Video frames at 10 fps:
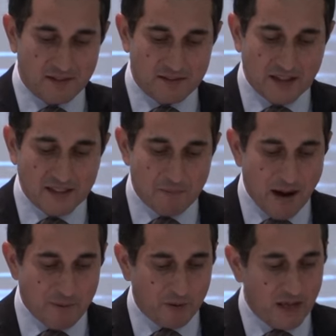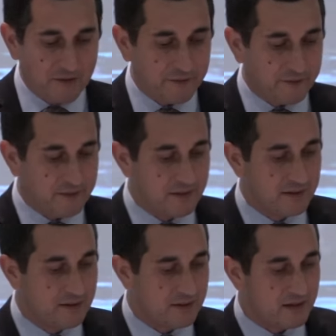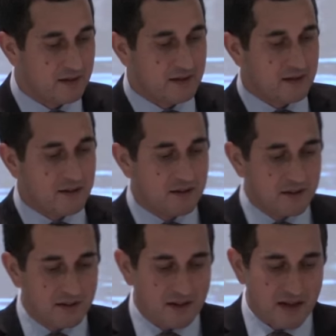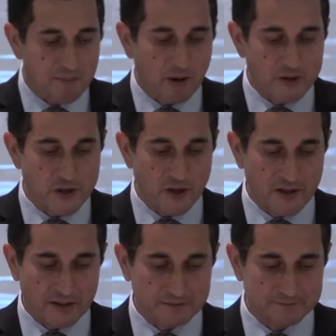that the Bible gives about Jonah.